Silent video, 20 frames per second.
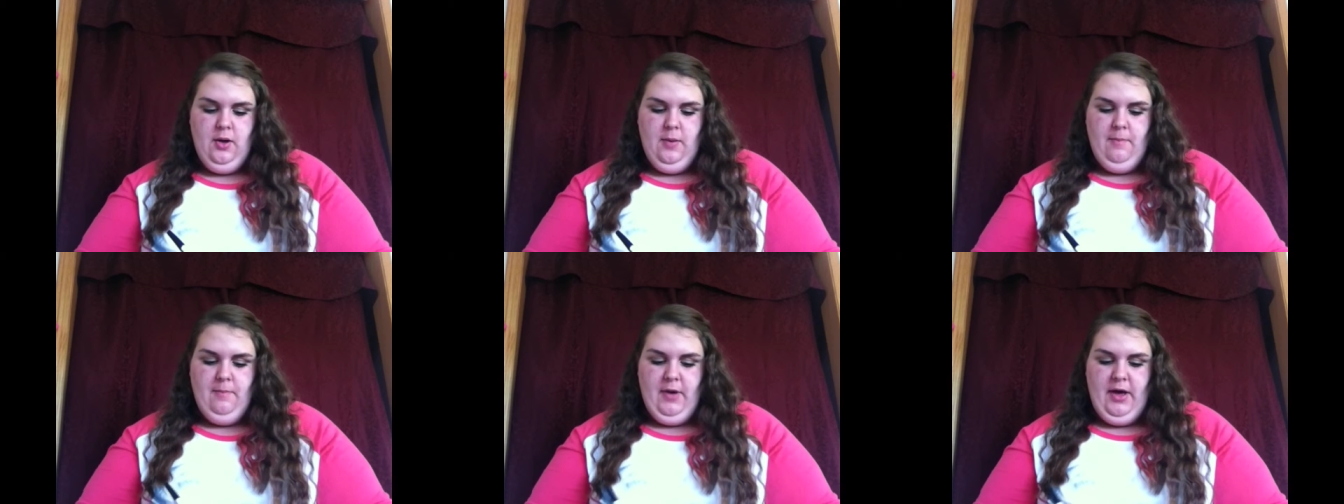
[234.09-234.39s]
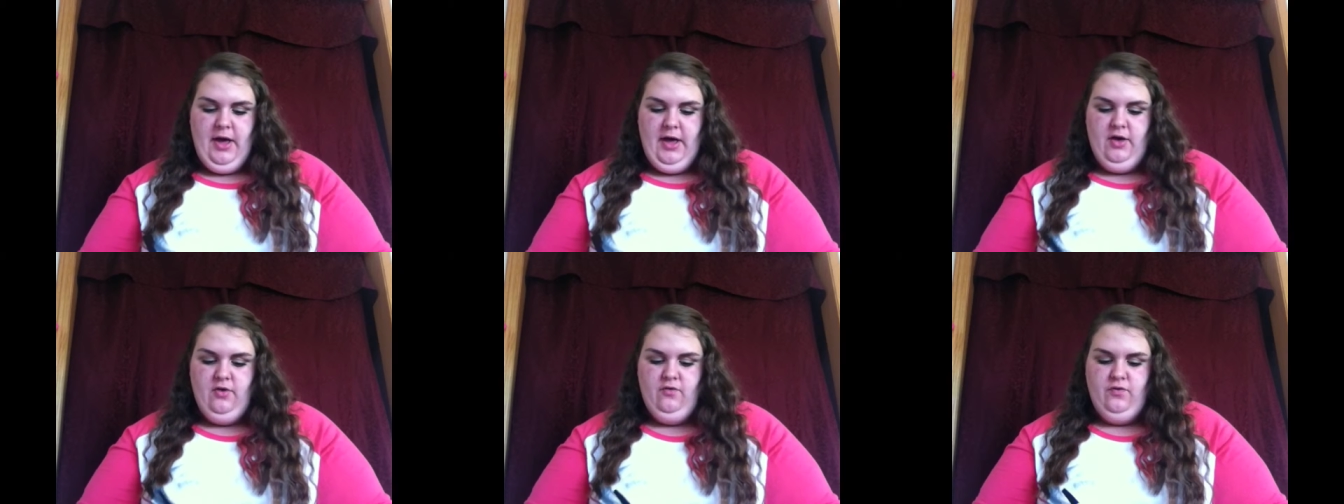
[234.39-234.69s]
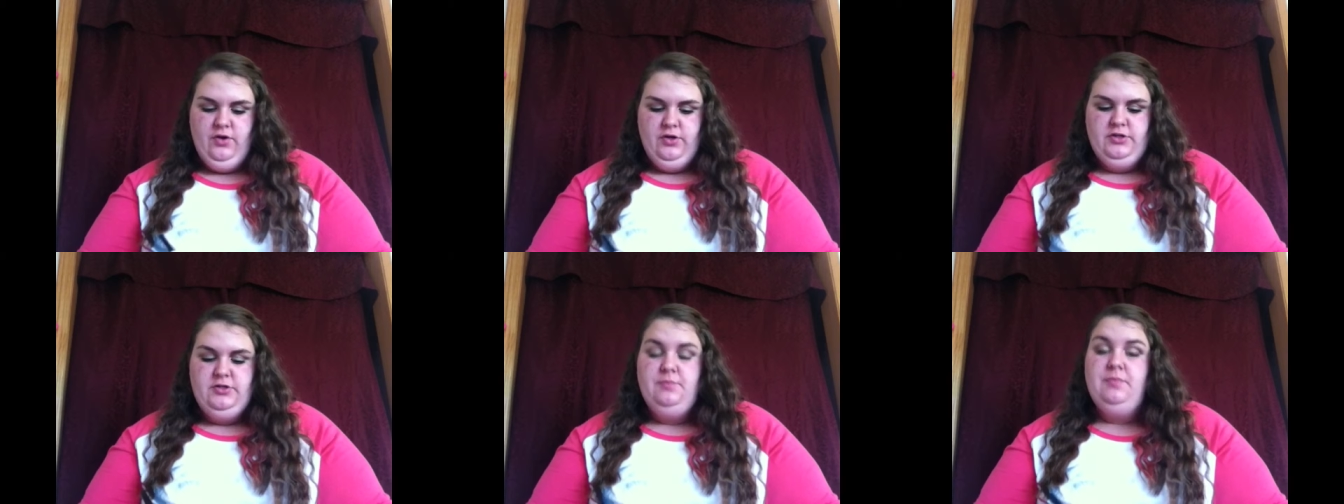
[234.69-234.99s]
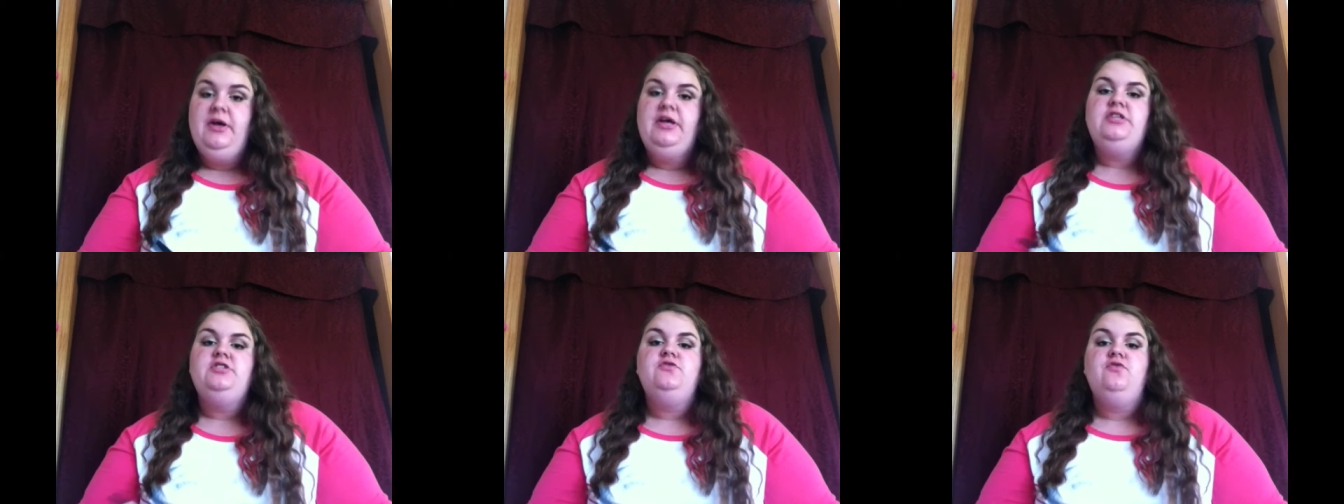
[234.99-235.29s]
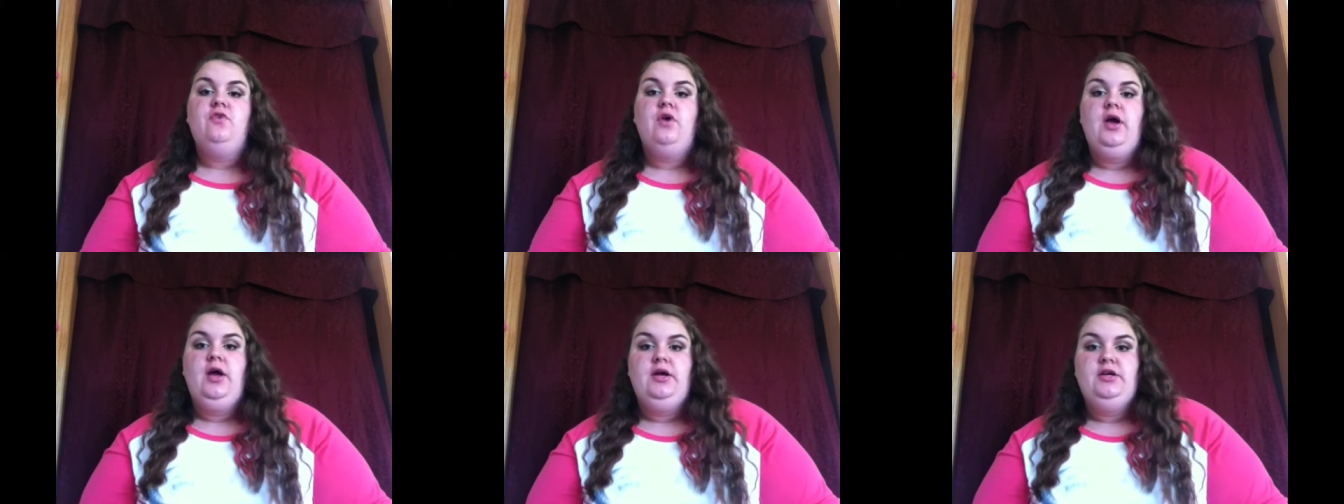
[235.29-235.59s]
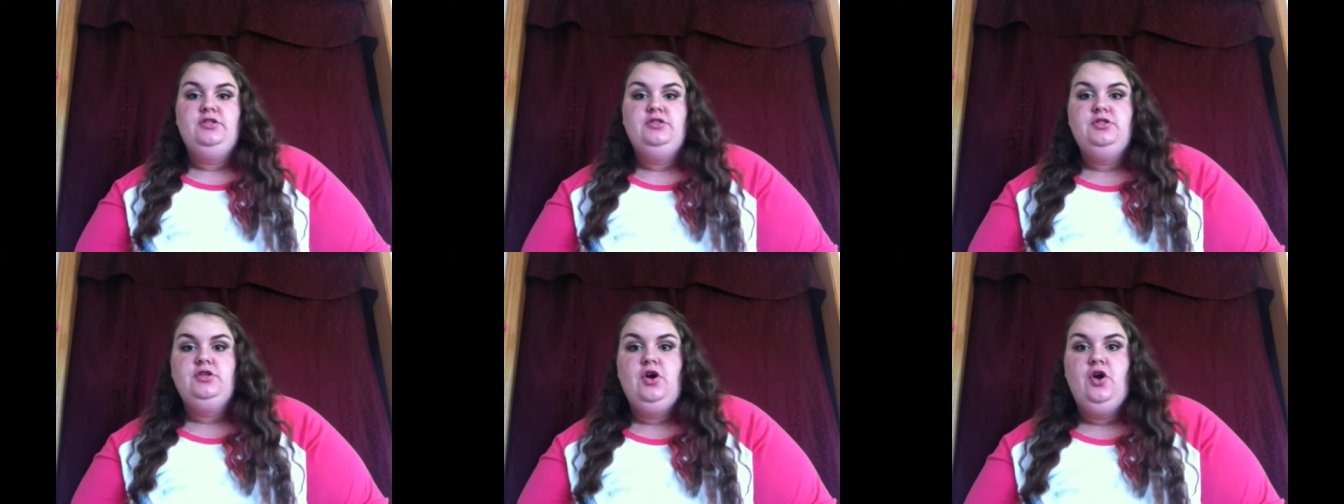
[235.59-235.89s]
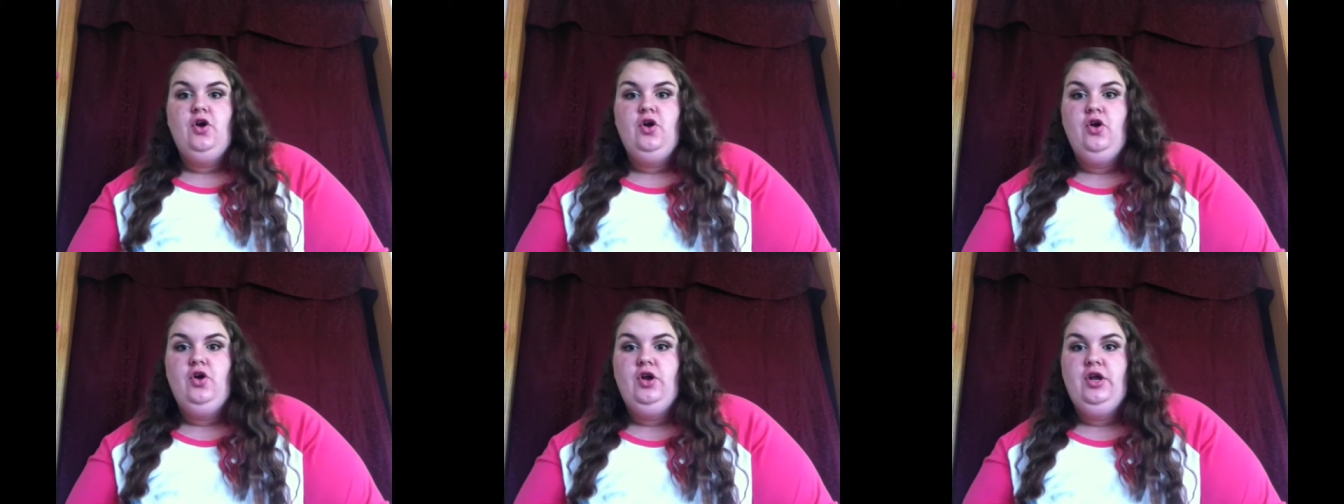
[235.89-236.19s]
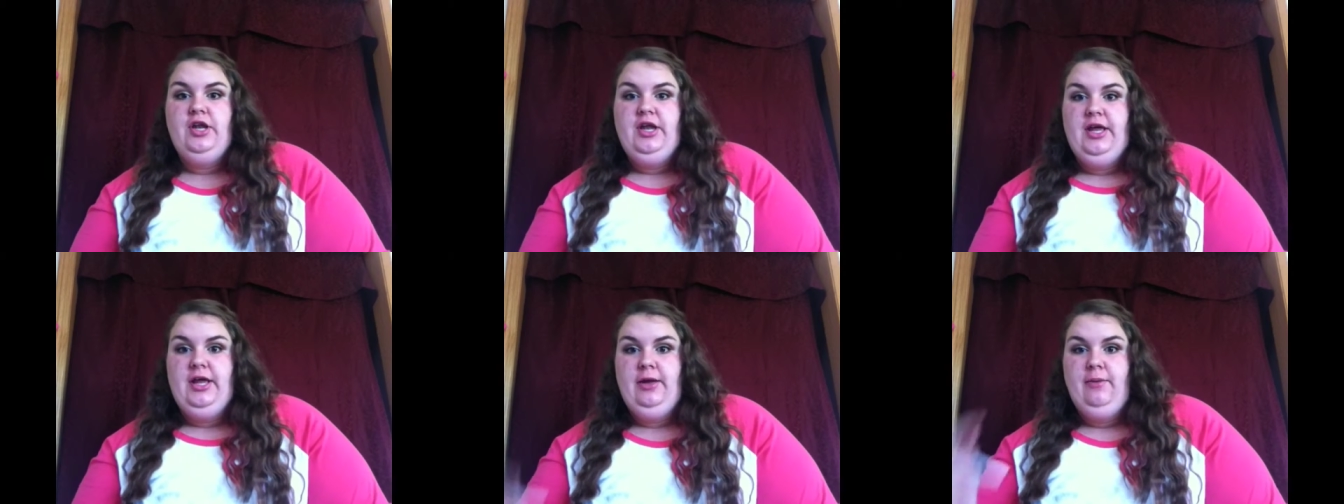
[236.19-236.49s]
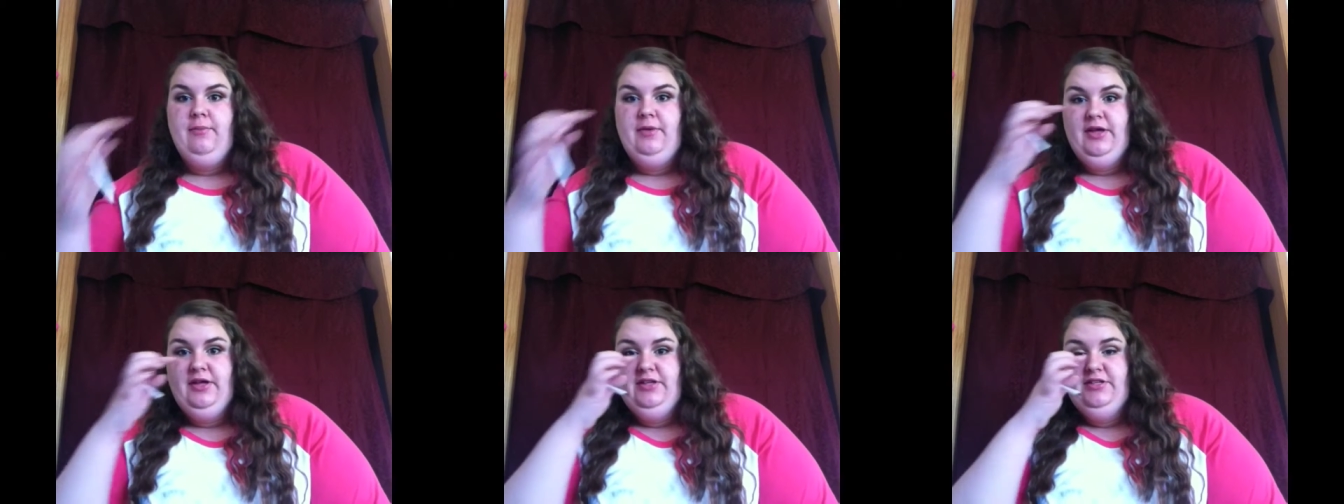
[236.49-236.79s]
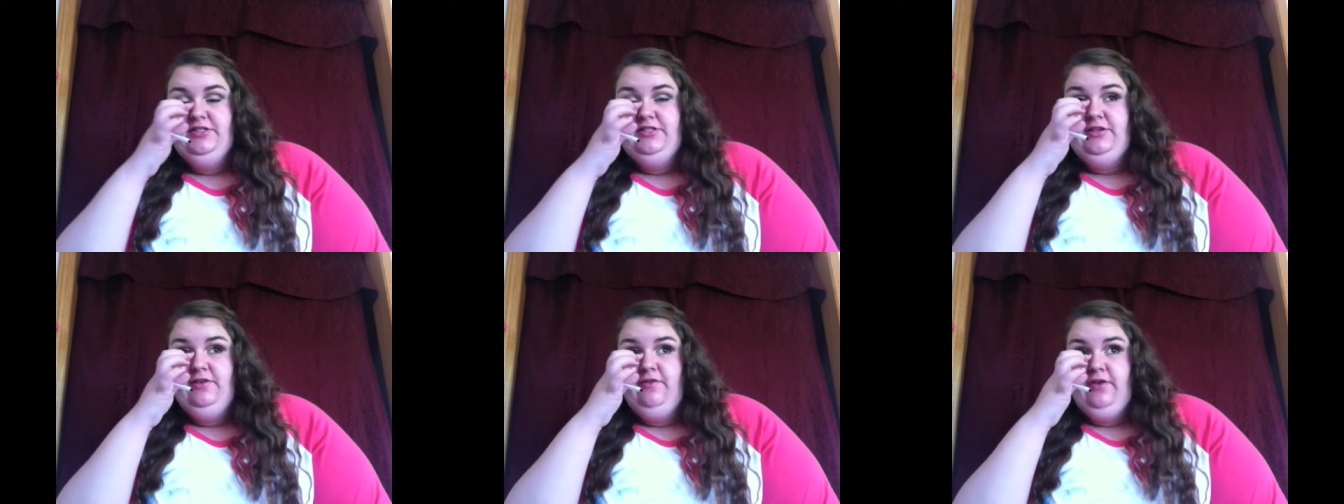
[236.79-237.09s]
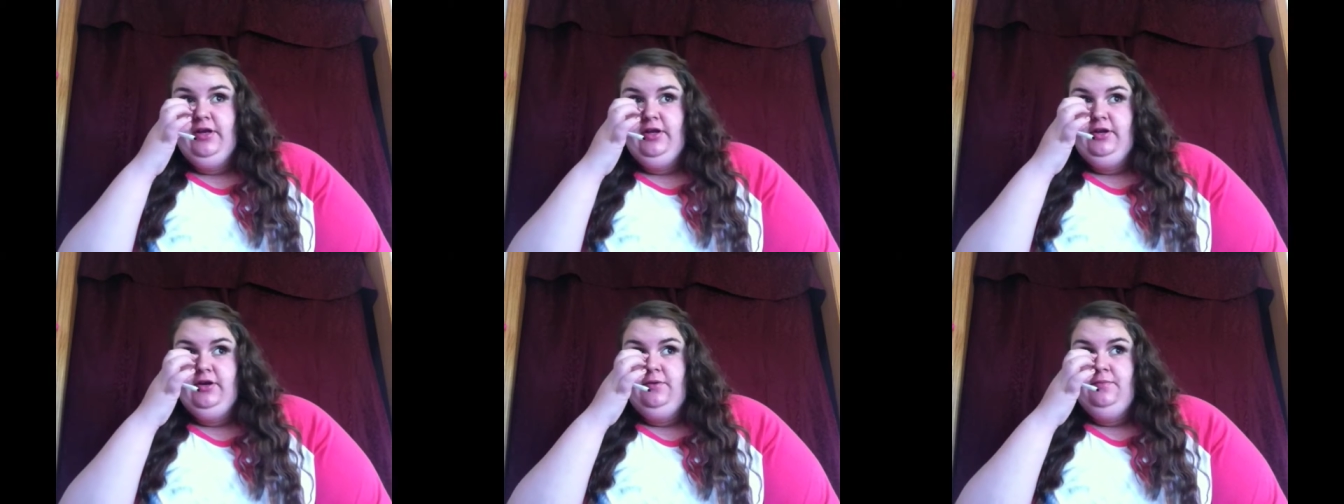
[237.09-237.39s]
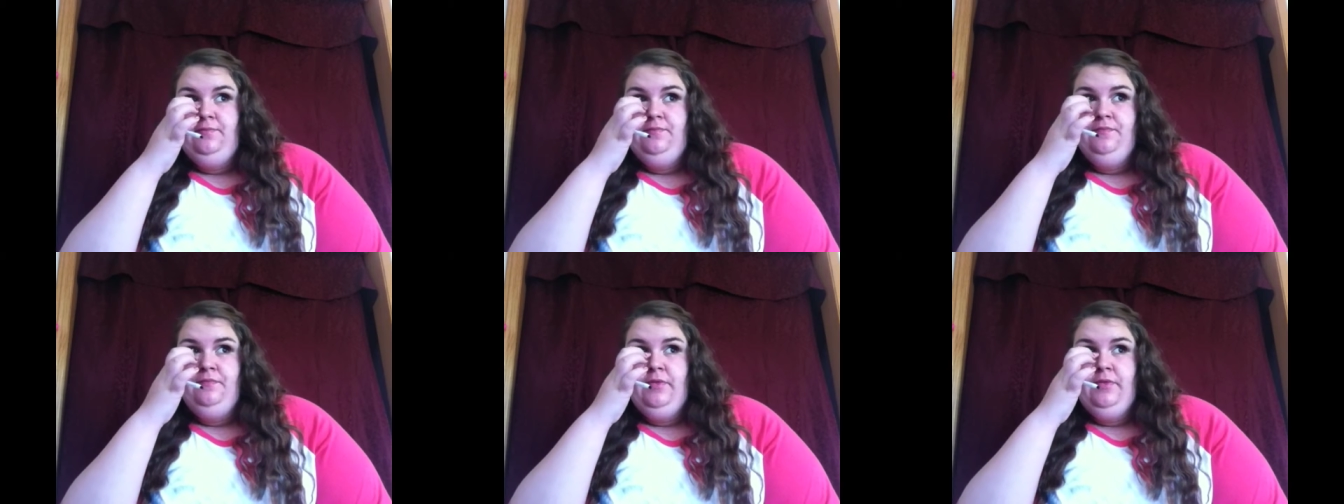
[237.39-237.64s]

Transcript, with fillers: My first best friend, her name is Savannah,